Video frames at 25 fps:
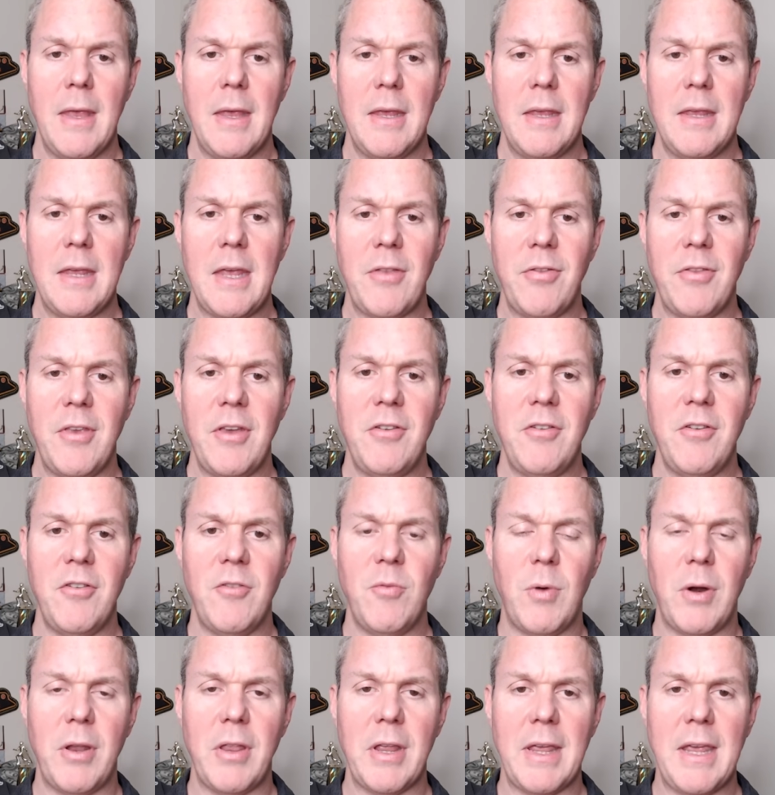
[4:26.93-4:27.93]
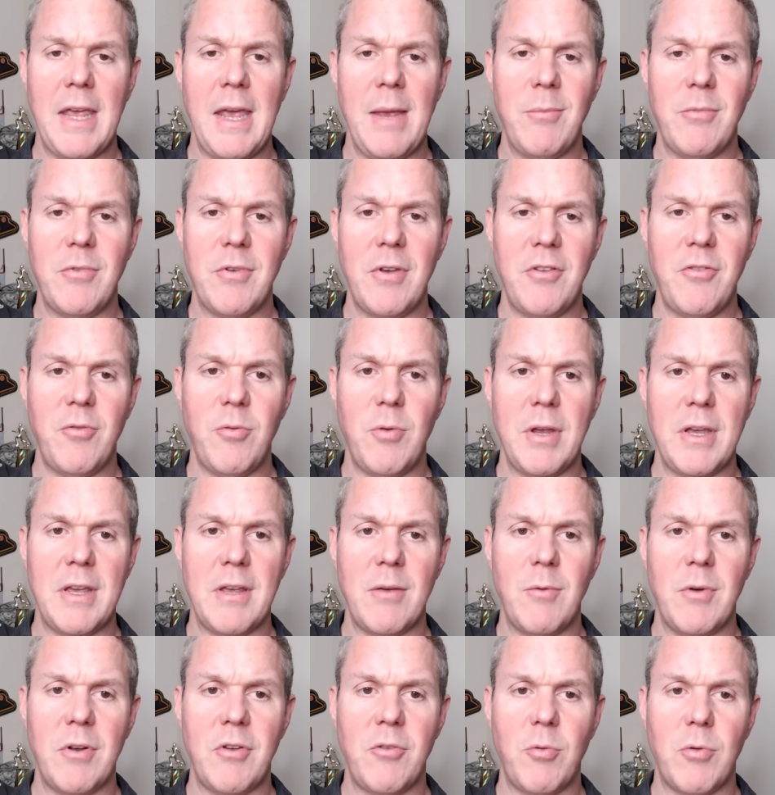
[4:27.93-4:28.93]
Yet this is one of the games this week
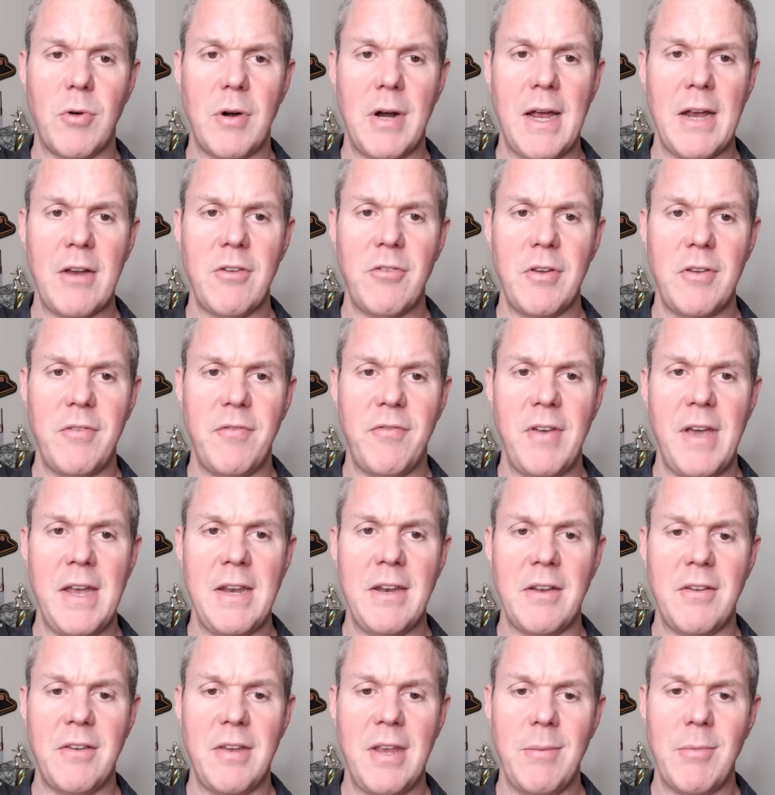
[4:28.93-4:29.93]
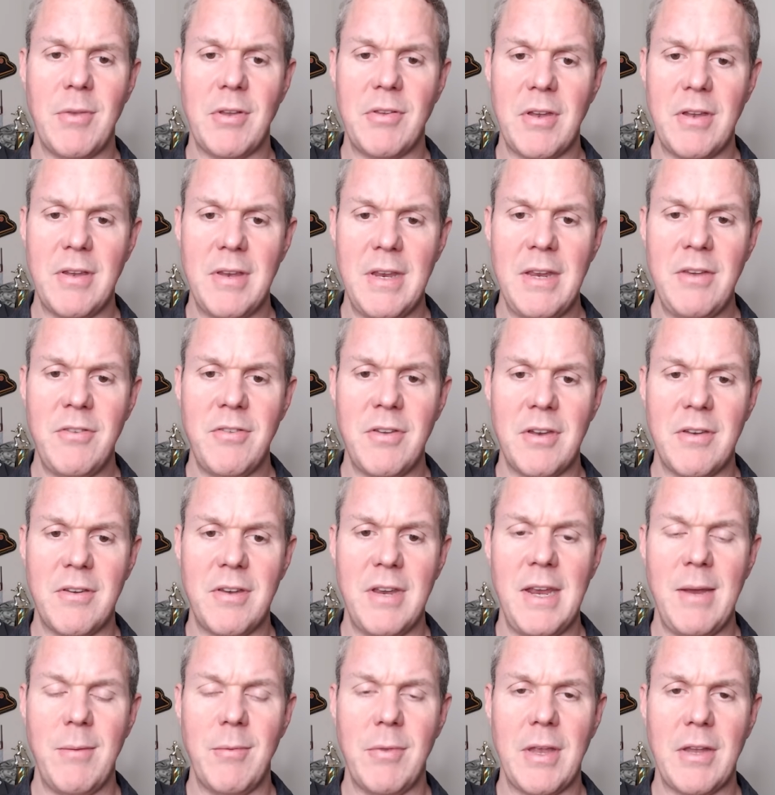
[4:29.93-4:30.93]
in which we're actually fading a team that's a decent
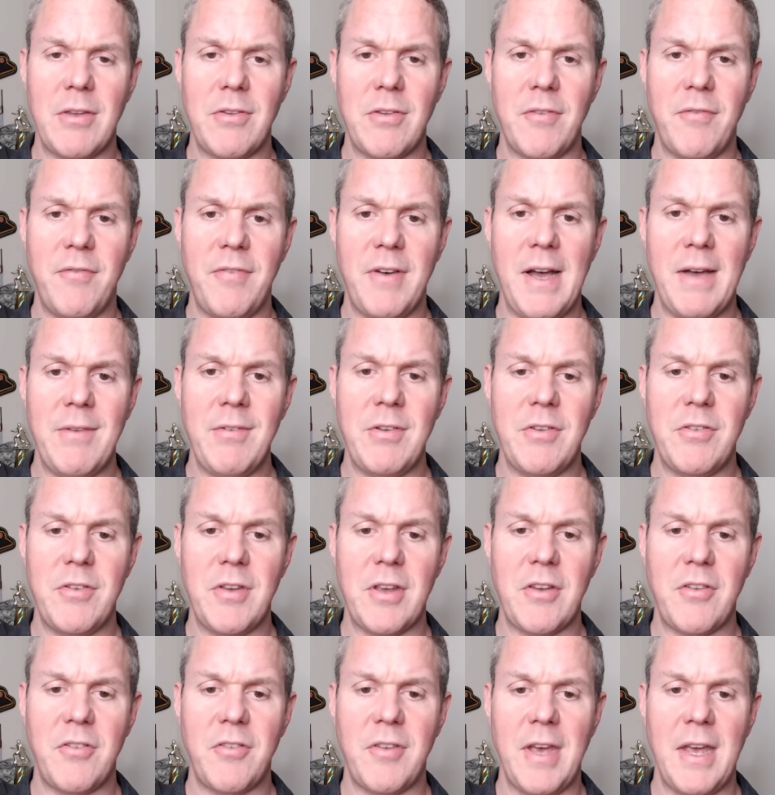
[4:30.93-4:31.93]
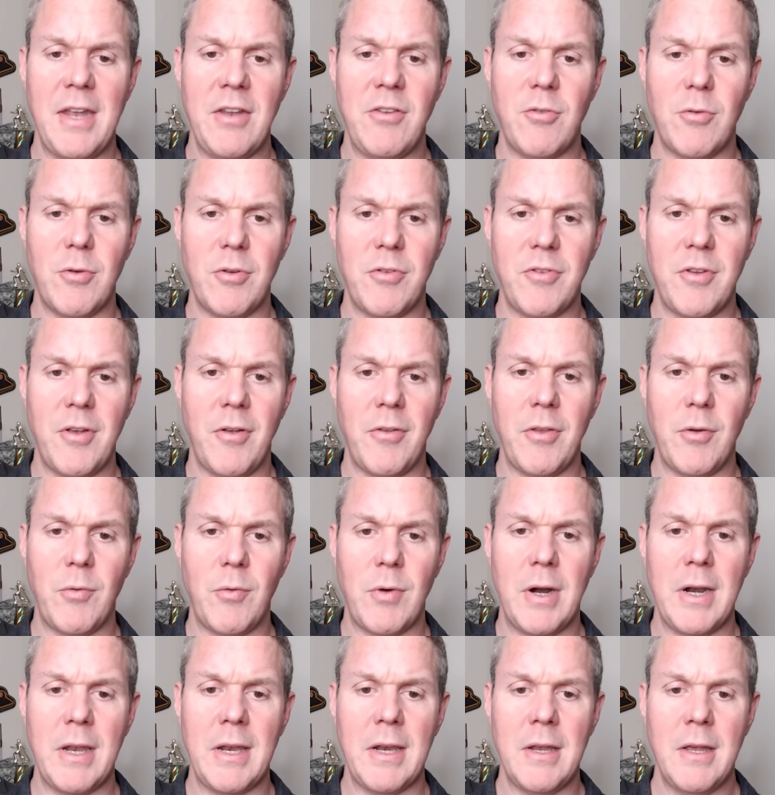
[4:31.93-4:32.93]
team, and that's the 5 and 6 Saints, who are still in the
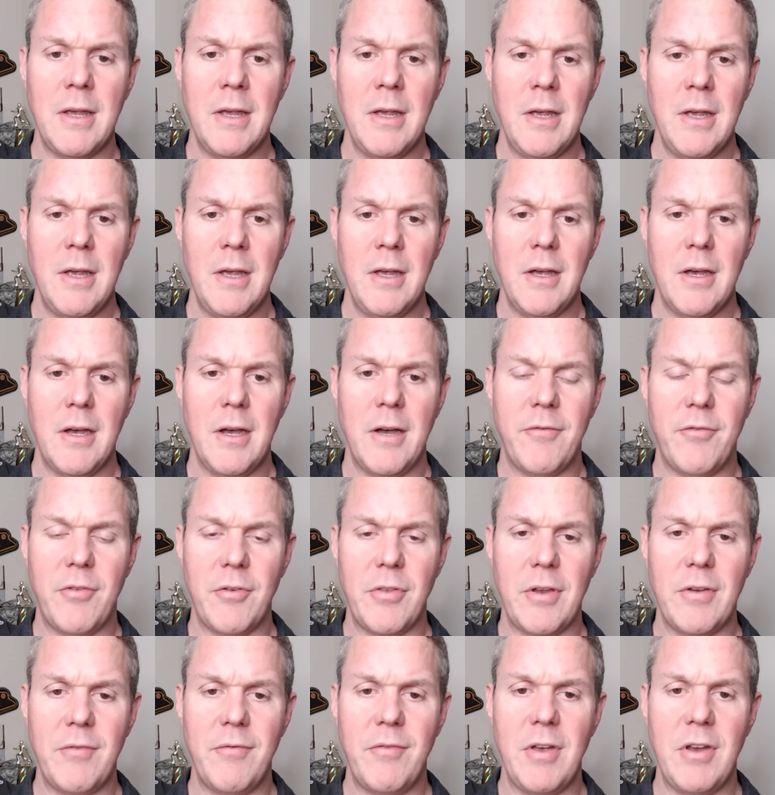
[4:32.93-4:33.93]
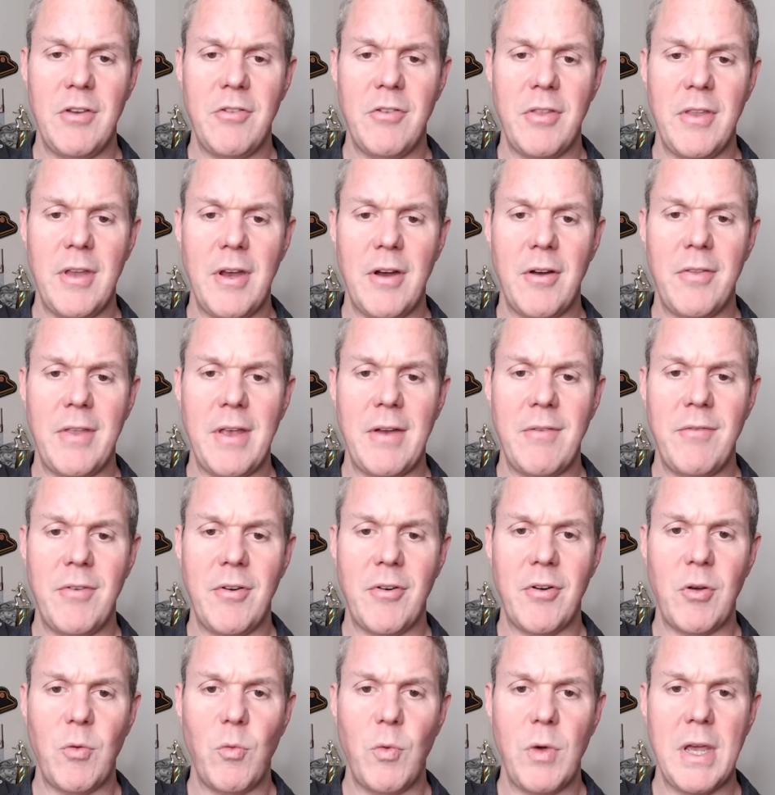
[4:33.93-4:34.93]
running uh, for the division there in that
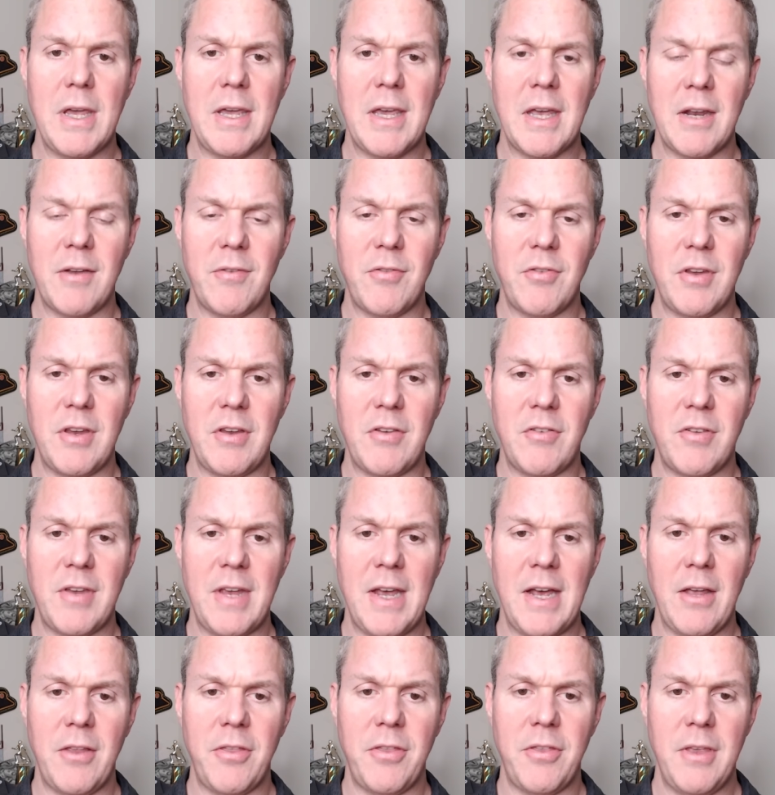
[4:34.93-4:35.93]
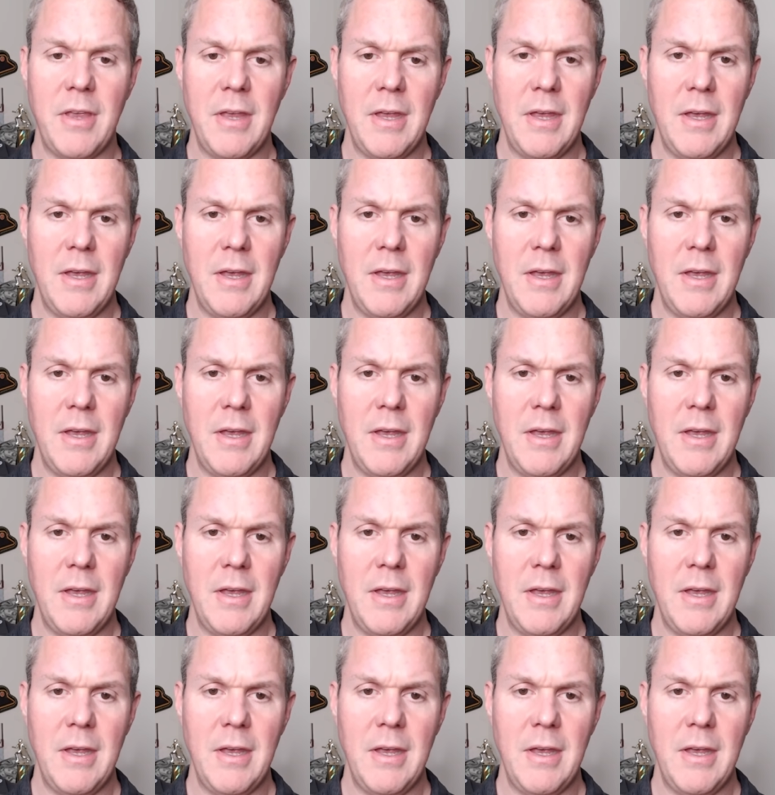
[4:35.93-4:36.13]
very weak NFC South.